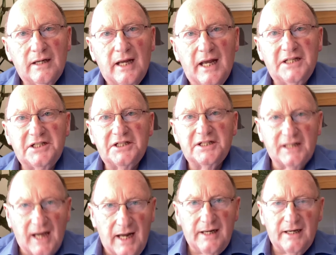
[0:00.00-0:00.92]
is
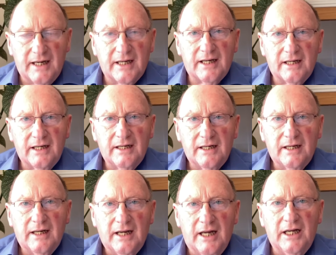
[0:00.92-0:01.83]
standing
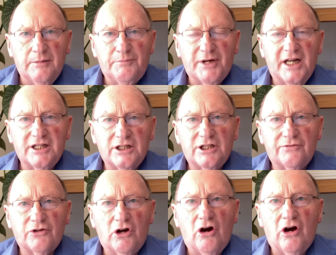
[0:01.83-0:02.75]
in the presence of
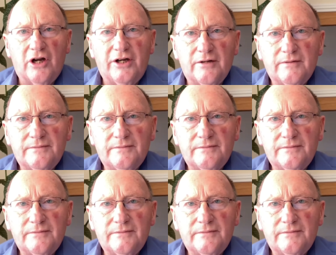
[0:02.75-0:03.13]
God.